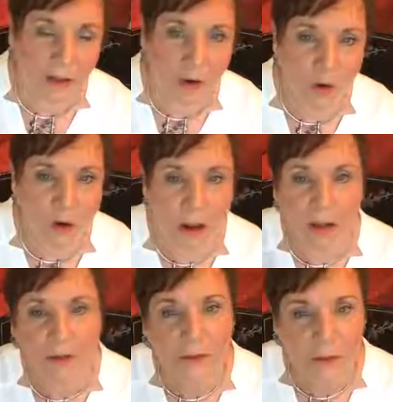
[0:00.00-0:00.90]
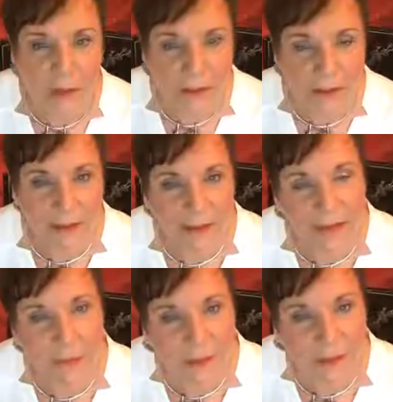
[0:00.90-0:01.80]
or ultra
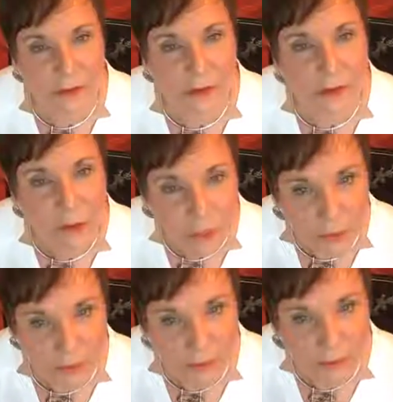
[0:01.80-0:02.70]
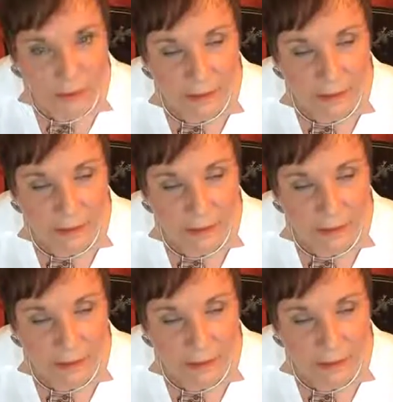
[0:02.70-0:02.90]
to man's tuning.